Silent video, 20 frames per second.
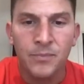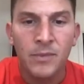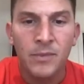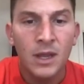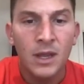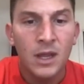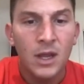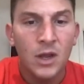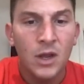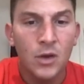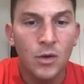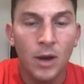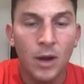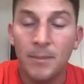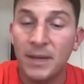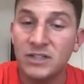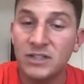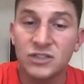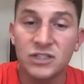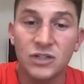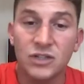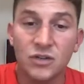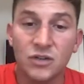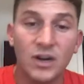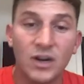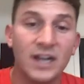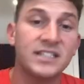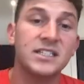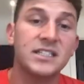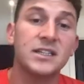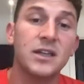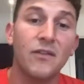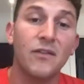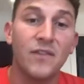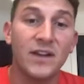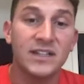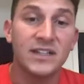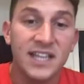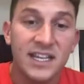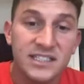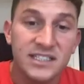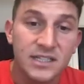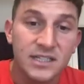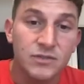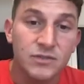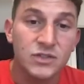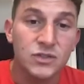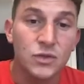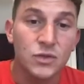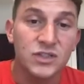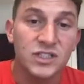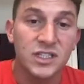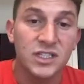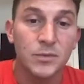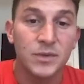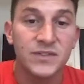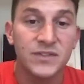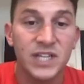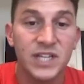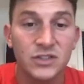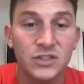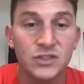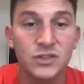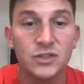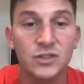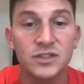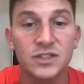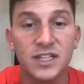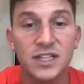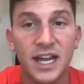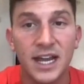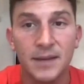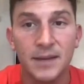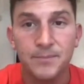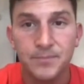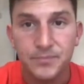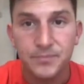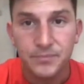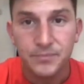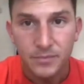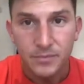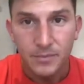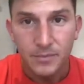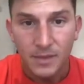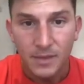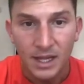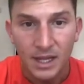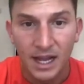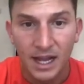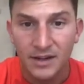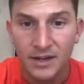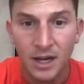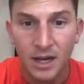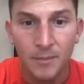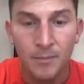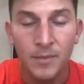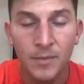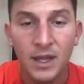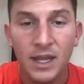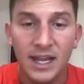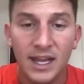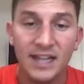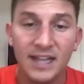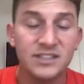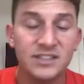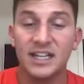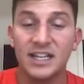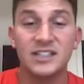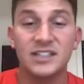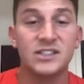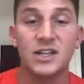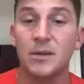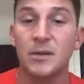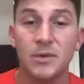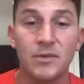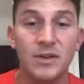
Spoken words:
who I mentioned created the fantastic resources that we touched on today. And it's going to be really